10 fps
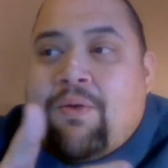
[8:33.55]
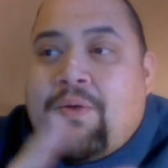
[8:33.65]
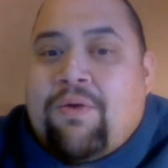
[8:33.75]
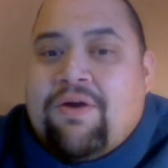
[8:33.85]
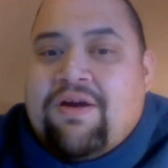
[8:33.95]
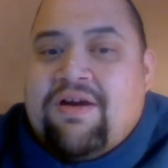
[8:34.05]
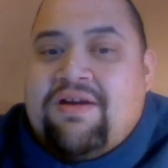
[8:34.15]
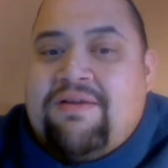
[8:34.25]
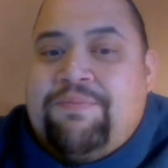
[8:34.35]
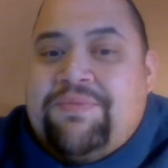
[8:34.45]

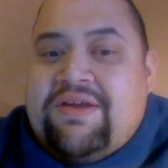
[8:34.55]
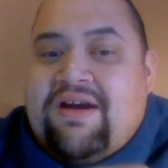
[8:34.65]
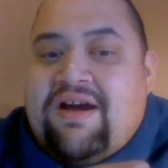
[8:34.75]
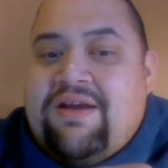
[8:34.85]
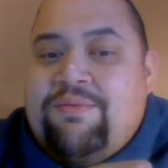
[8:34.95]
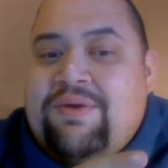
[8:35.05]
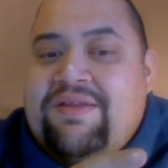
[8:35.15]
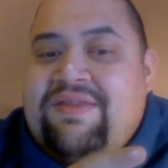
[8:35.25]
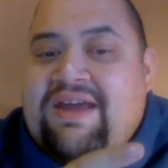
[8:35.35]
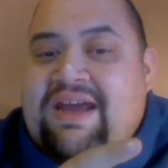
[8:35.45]
or gone
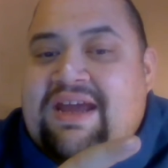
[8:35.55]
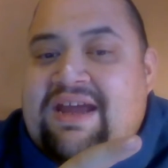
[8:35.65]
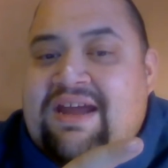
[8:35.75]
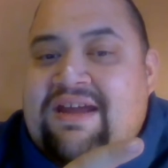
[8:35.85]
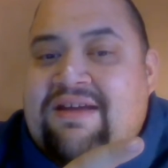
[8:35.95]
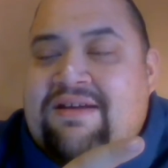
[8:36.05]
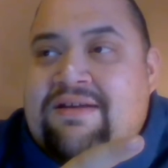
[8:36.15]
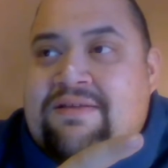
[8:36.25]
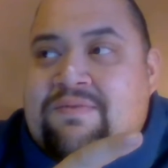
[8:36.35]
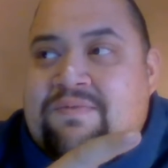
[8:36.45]
with a
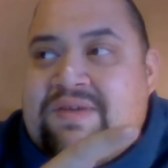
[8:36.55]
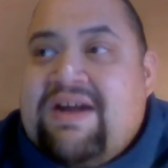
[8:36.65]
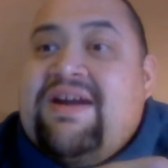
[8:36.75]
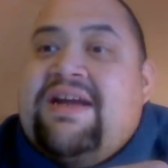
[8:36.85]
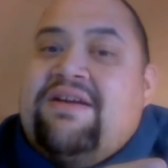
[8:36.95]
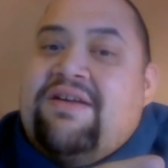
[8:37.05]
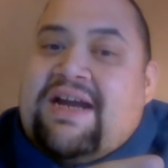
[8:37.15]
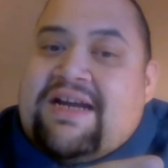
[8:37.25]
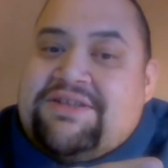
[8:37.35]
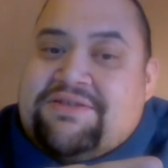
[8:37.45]
very
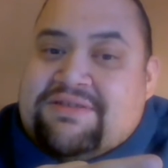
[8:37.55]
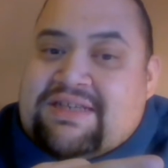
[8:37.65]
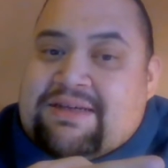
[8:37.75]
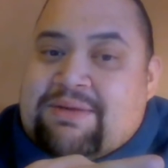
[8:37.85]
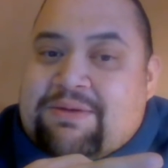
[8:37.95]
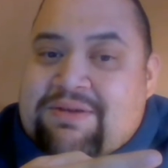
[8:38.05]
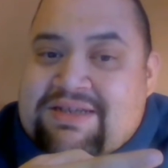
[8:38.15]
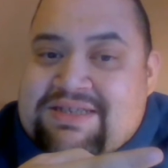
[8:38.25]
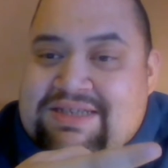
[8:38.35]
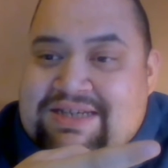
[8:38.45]
international team. I want
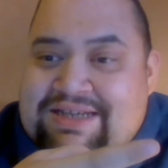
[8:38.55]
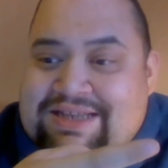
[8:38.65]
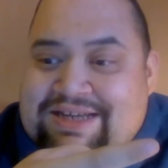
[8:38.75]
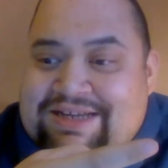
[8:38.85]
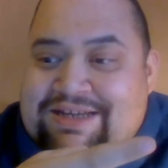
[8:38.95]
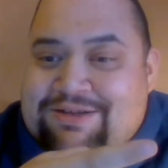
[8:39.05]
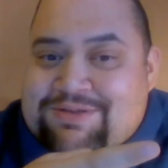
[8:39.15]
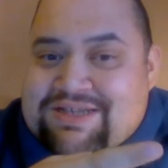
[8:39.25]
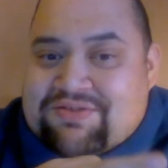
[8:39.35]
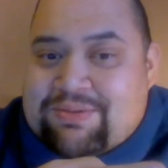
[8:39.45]
to see
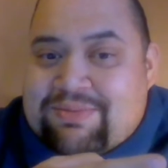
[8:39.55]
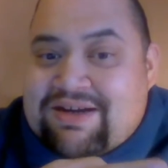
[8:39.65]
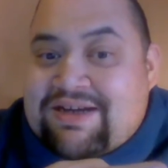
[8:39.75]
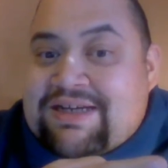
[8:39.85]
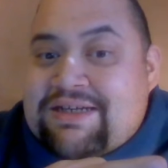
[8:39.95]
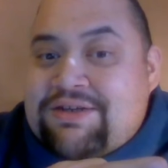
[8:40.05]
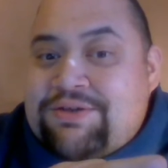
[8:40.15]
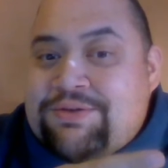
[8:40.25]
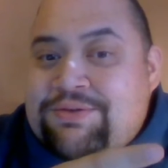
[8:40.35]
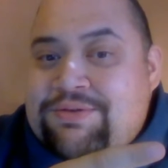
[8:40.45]
South American
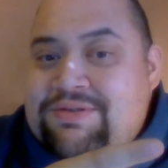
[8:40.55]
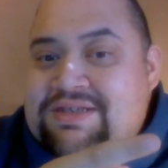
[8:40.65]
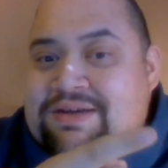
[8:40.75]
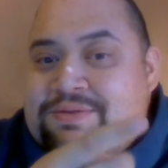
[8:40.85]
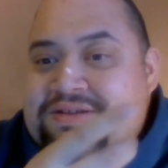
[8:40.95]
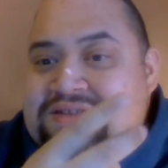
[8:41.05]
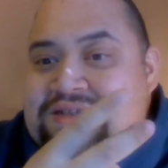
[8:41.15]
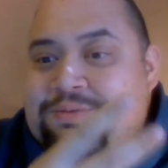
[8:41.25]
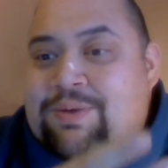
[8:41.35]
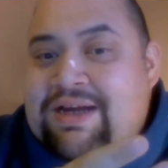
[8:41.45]
dudes. I want to
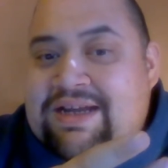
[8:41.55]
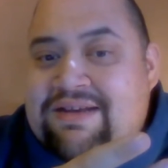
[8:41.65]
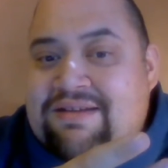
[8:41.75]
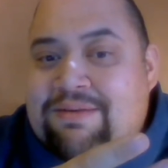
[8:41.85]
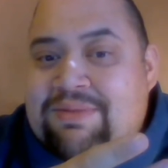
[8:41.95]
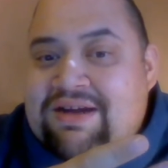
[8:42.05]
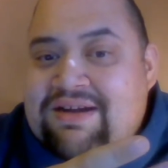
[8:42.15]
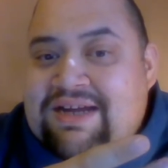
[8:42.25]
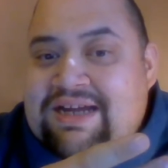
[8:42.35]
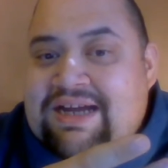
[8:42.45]
see white
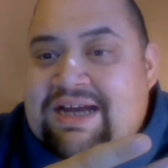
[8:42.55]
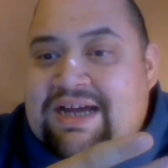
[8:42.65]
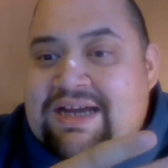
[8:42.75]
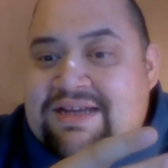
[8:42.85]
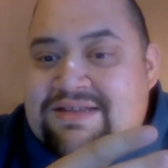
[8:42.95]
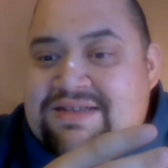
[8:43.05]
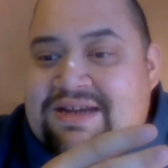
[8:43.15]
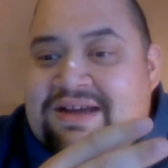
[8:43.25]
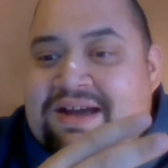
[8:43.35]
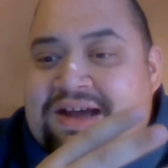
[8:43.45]
American guys.